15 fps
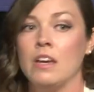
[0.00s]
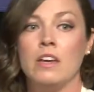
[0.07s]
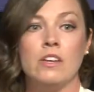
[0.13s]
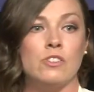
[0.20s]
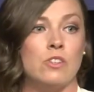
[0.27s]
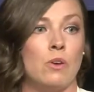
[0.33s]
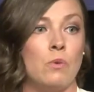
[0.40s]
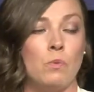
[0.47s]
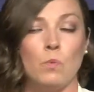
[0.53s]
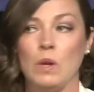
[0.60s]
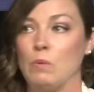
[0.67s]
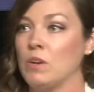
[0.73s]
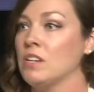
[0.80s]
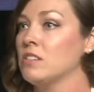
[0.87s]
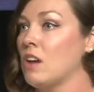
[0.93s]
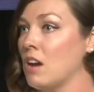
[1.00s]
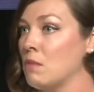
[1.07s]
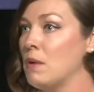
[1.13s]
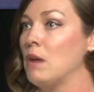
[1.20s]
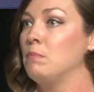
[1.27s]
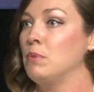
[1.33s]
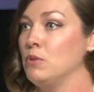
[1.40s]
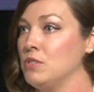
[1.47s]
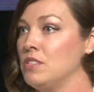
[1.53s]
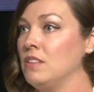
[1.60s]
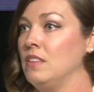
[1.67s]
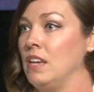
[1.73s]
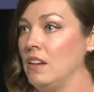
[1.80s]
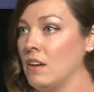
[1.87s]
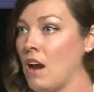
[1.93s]
So we want to talk about boosting
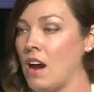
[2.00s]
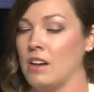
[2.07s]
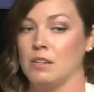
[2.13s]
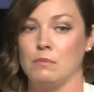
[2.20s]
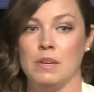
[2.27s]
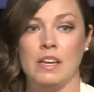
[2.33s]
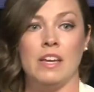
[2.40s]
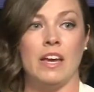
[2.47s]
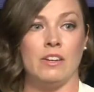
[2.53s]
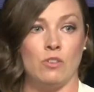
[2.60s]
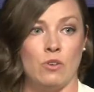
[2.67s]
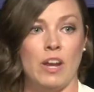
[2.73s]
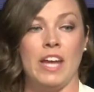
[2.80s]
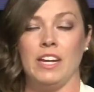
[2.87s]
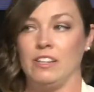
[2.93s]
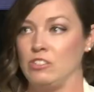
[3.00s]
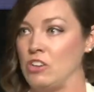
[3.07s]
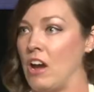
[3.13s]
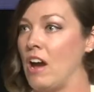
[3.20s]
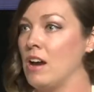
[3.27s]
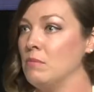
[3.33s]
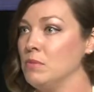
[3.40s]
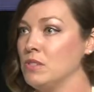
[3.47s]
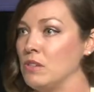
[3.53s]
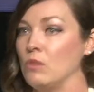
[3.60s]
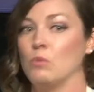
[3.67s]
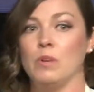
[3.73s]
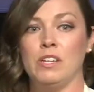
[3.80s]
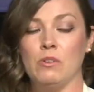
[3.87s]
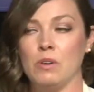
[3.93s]
the economy and creating jobs.
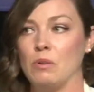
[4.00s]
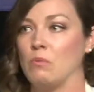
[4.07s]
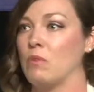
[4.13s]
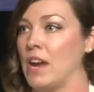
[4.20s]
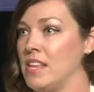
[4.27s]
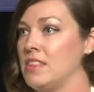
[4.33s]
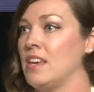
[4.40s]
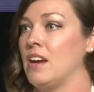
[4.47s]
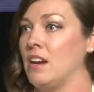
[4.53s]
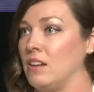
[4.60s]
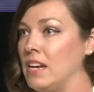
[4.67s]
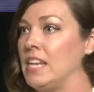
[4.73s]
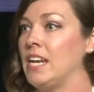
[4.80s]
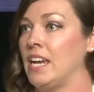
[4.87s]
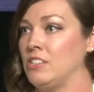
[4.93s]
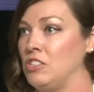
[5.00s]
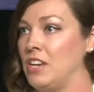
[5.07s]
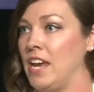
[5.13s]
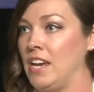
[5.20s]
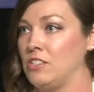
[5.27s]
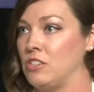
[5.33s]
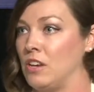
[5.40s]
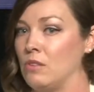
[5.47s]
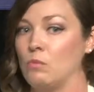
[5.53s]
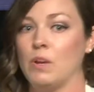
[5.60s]
We do it right there in education.